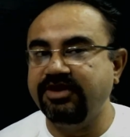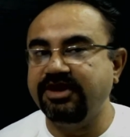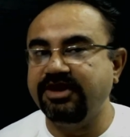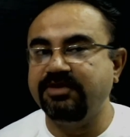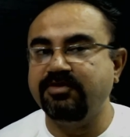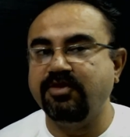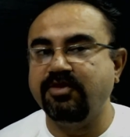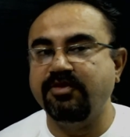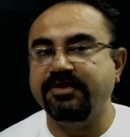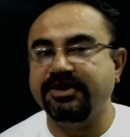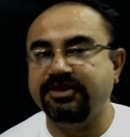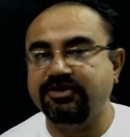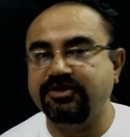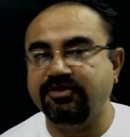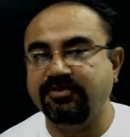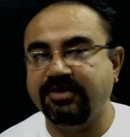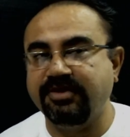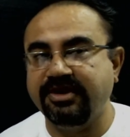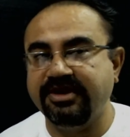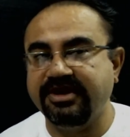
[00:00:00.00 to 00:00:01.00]
are moving
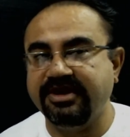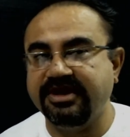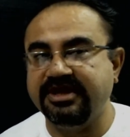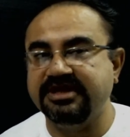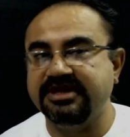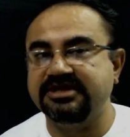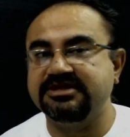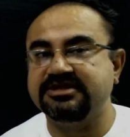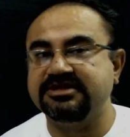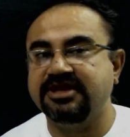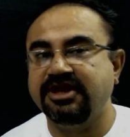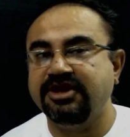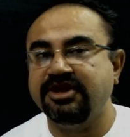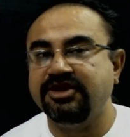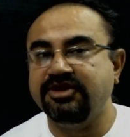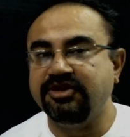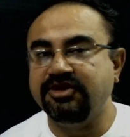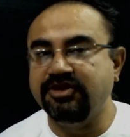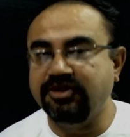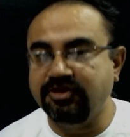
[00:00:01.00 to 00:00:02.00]
toward is
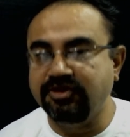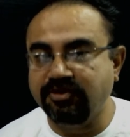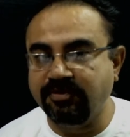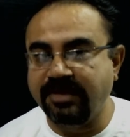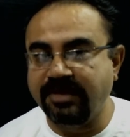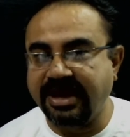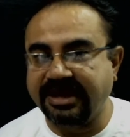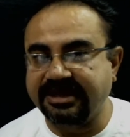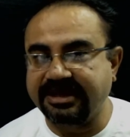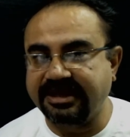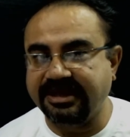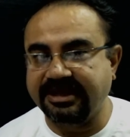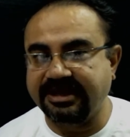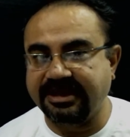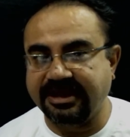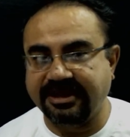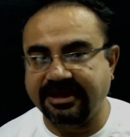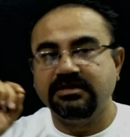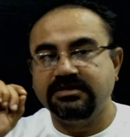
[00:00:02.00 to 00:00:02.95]
Eubacteria.